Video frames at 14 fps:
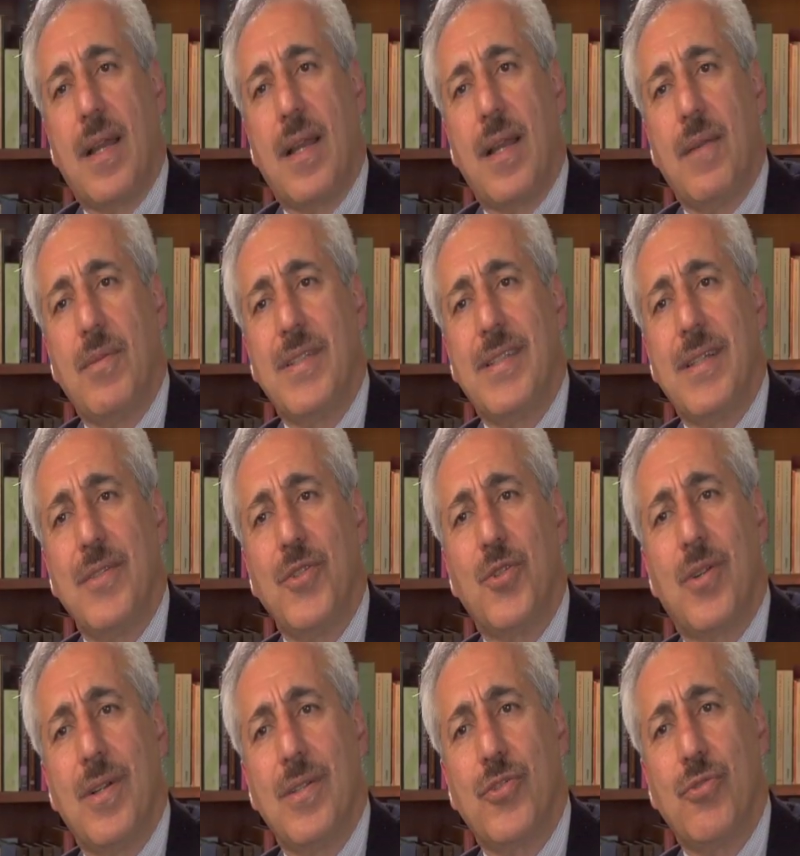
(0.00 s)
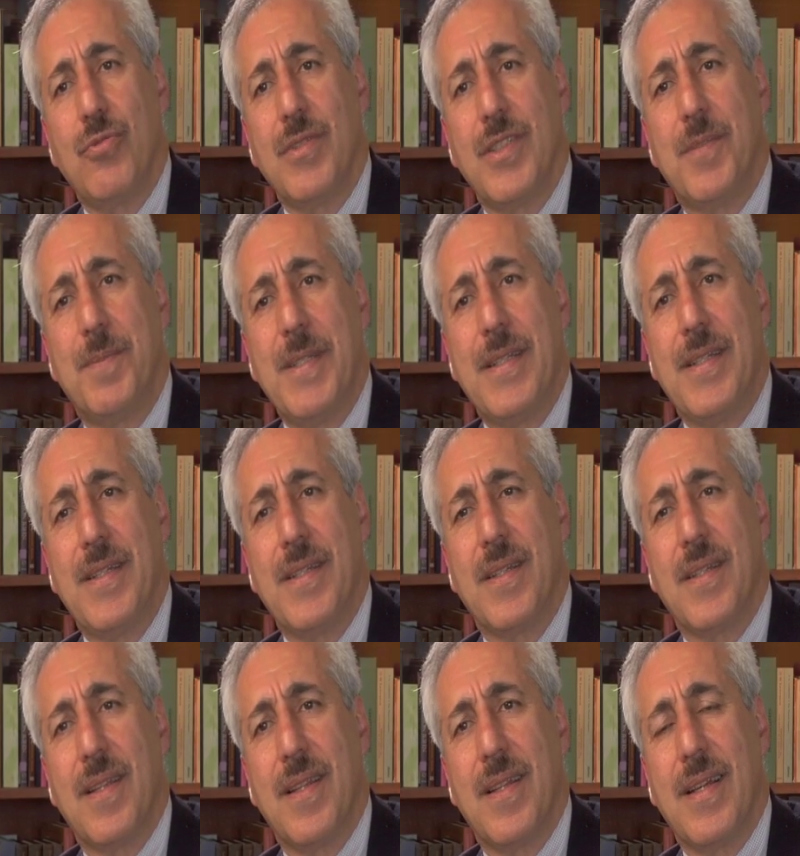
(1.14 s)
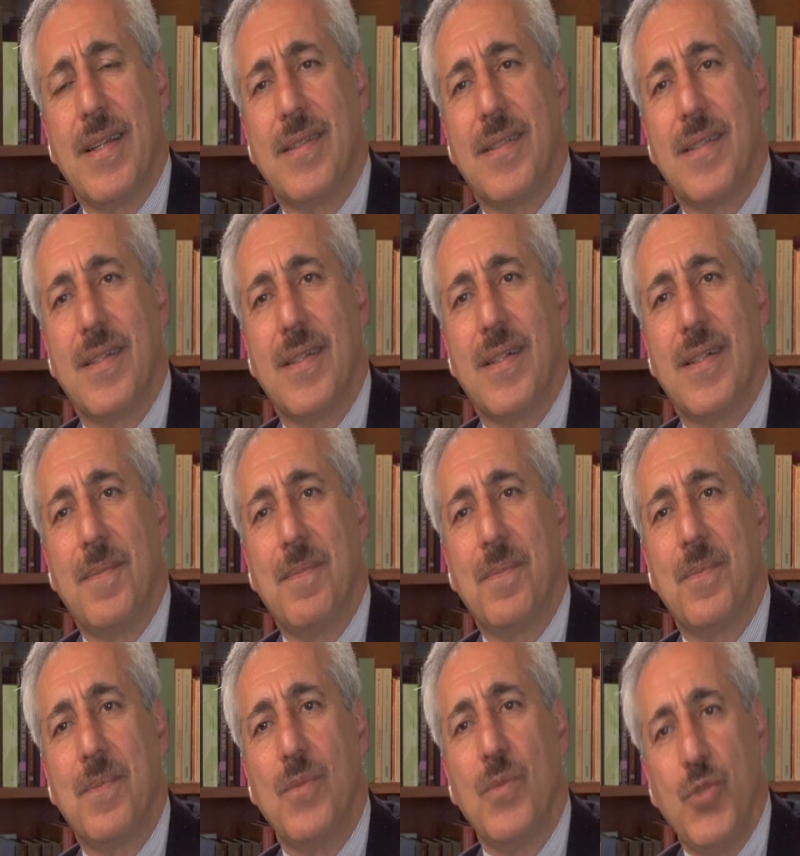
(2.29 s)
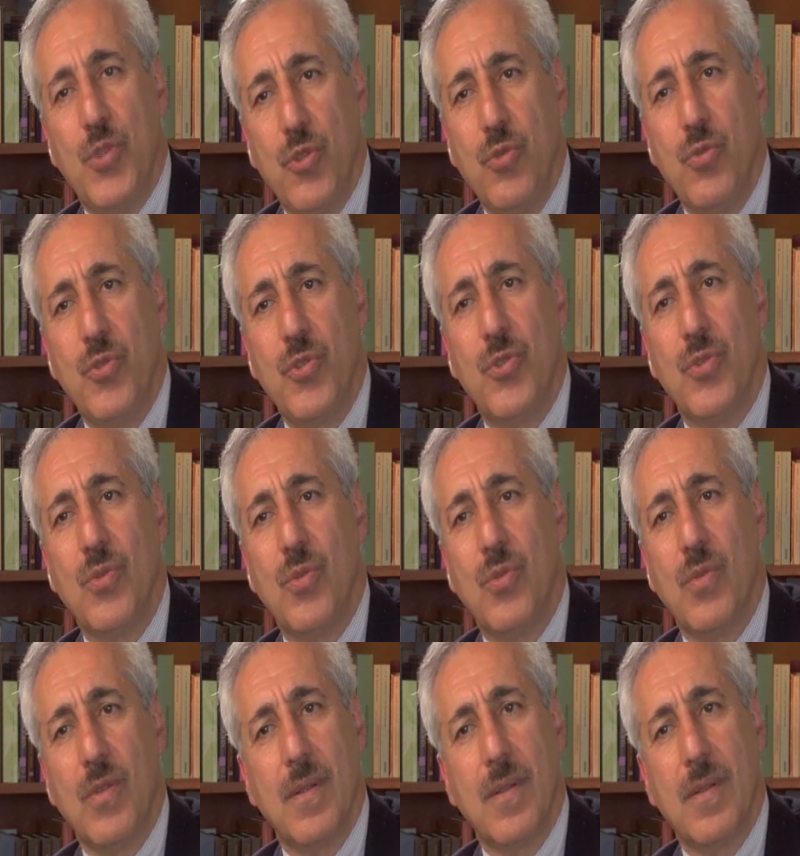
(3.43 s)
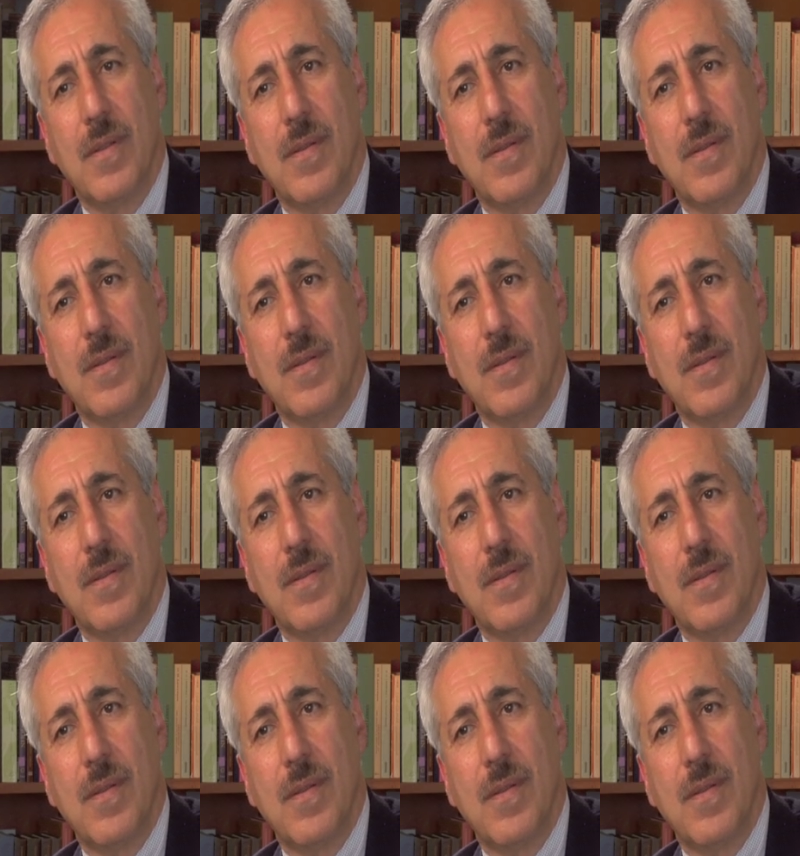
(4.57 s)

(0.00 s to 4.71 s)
I will tell you, culturally speaking, that Jews were